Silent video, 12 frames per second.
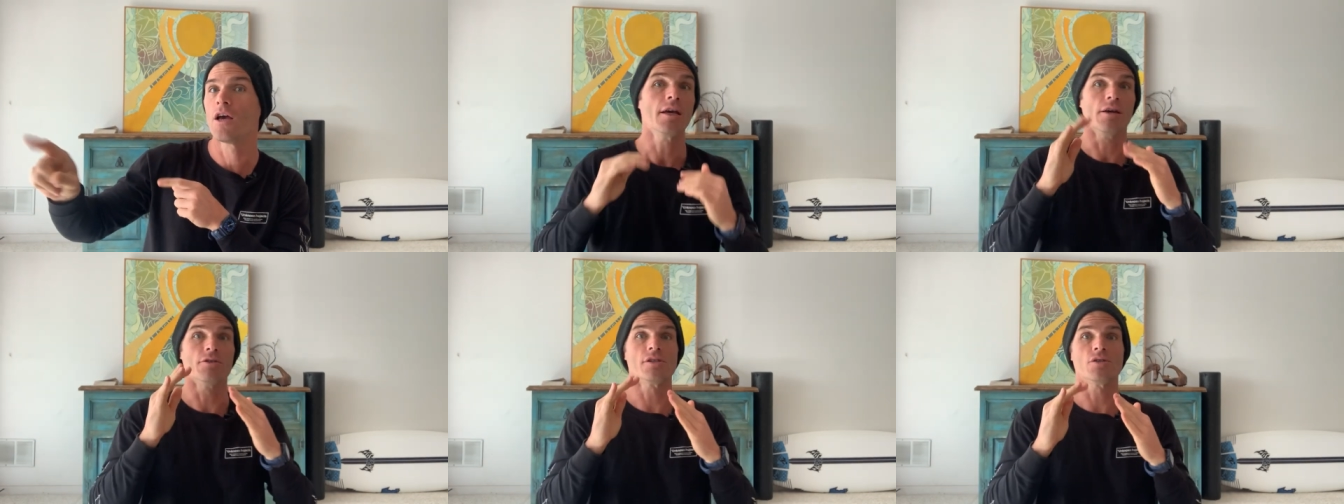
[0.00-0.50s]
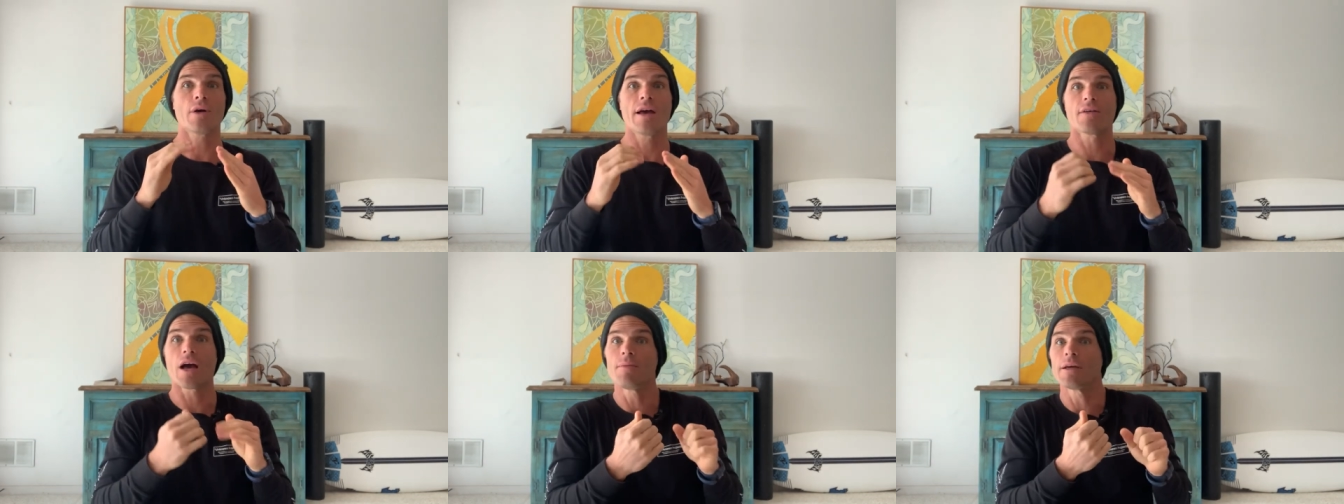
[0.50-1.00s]
Here's this
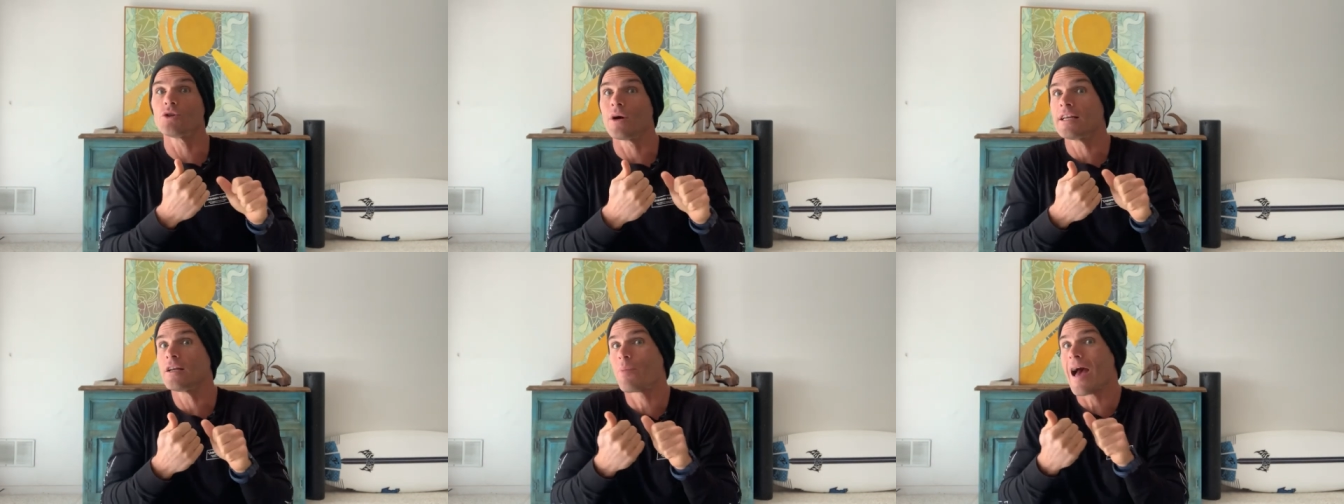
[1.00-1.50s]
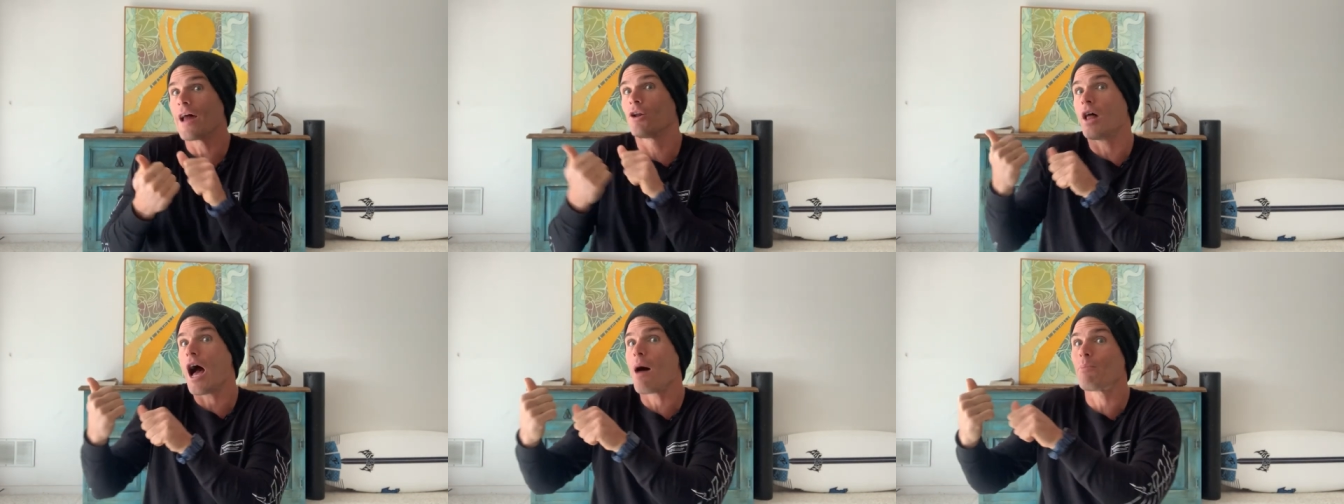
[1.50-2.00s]
wave coming, do I need to
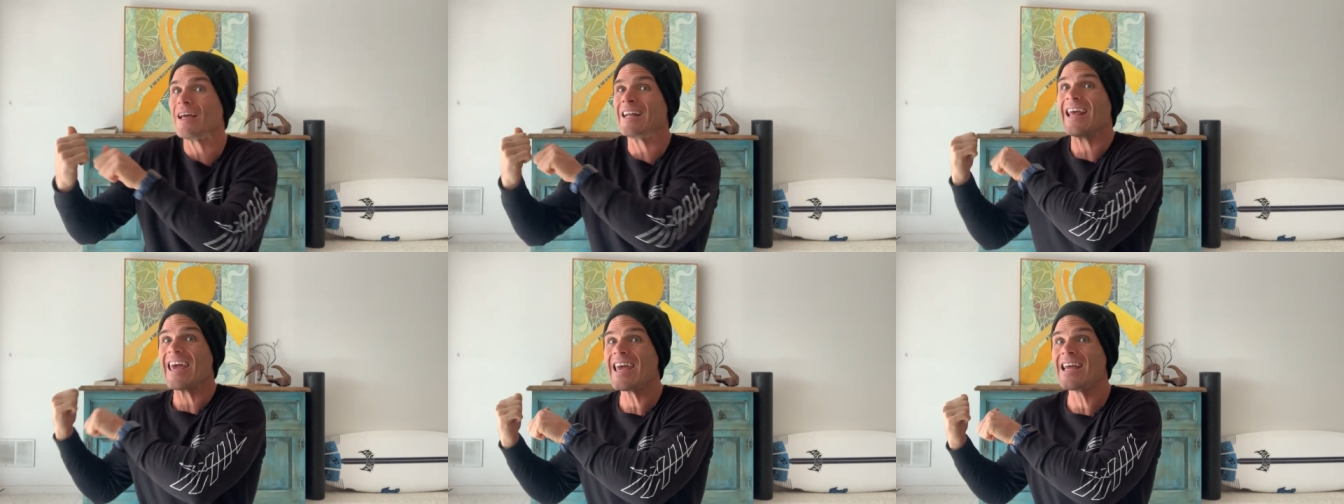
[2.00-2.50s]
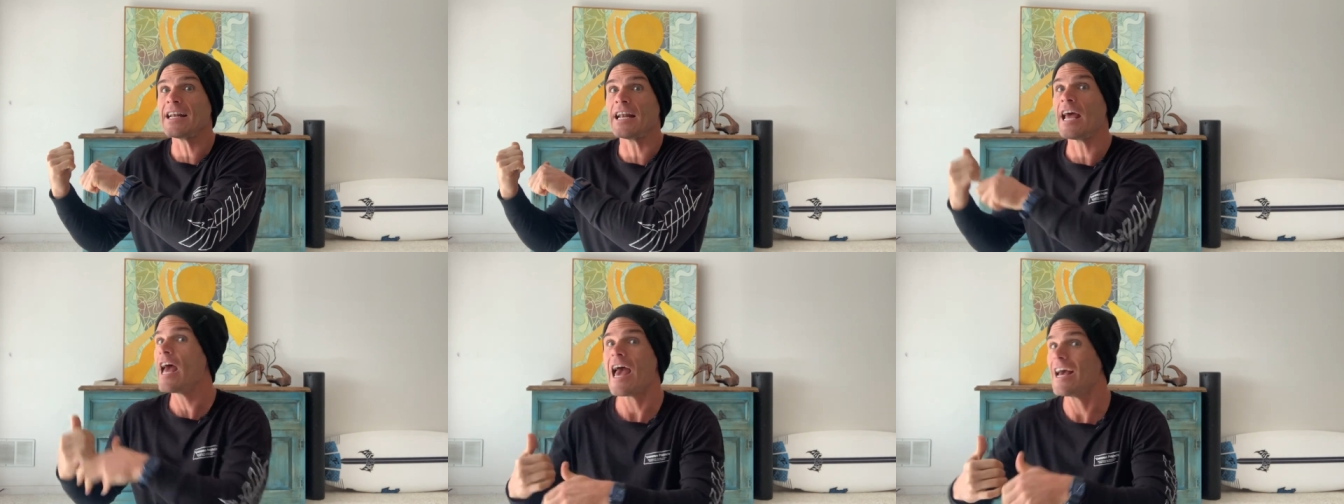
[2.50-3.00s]
paddle up and
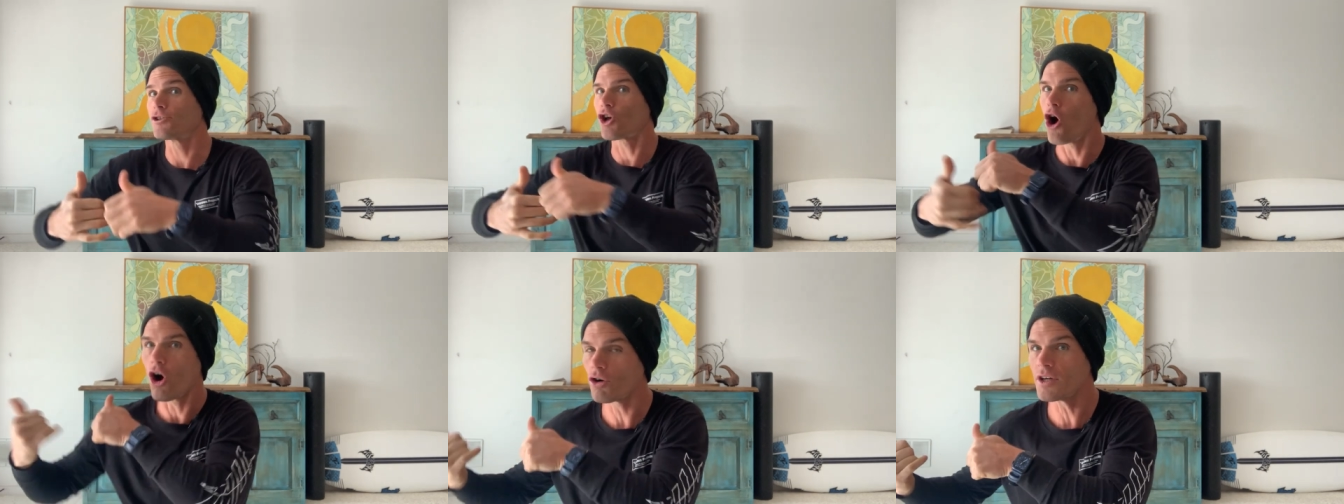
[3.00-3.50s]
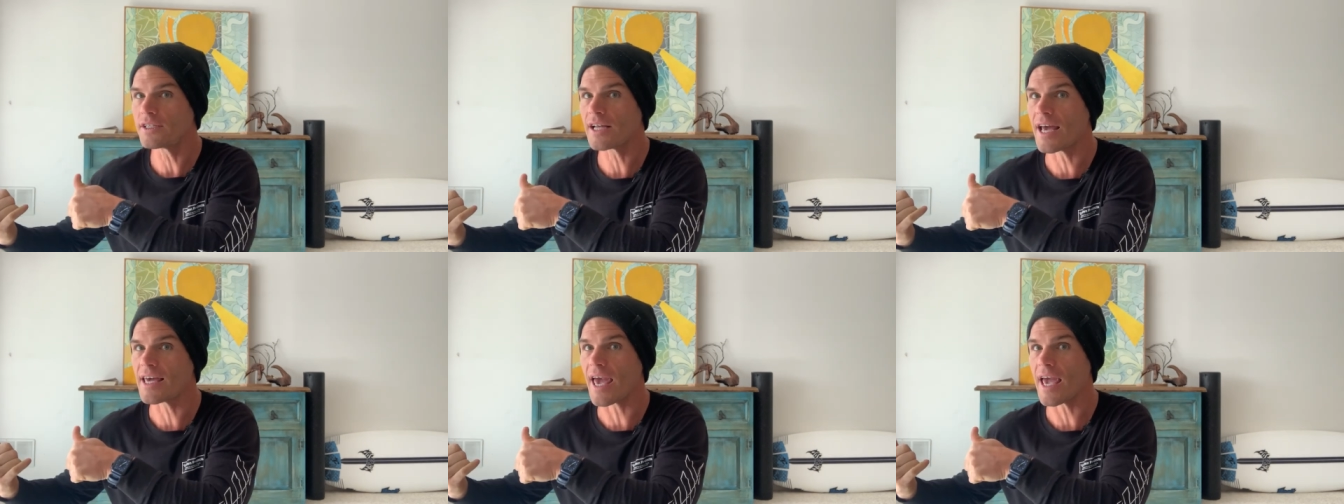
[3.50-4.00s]
in as hard as
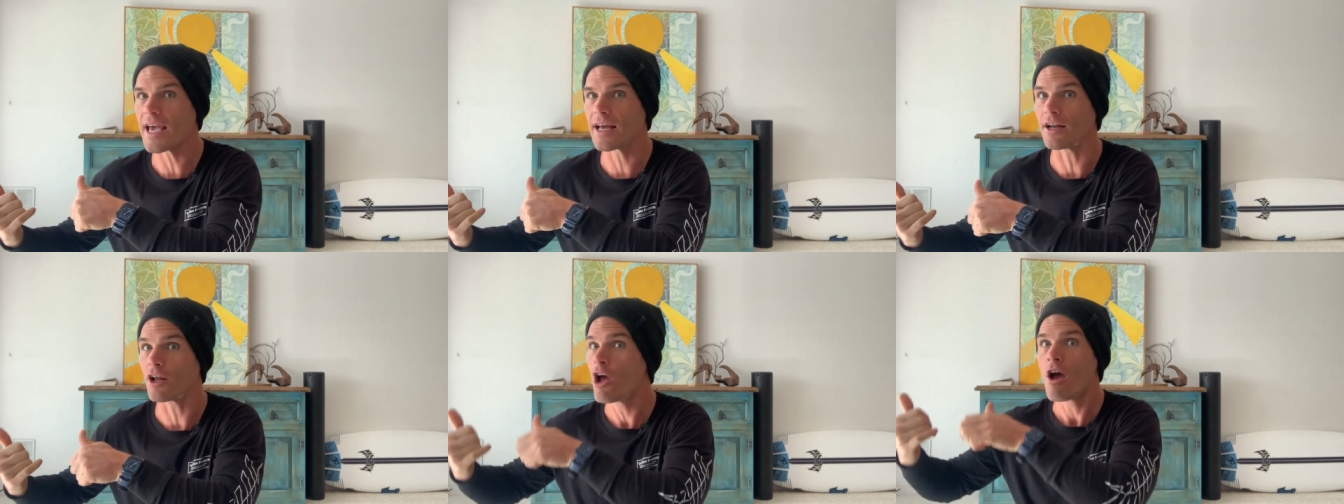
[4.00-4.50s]
I can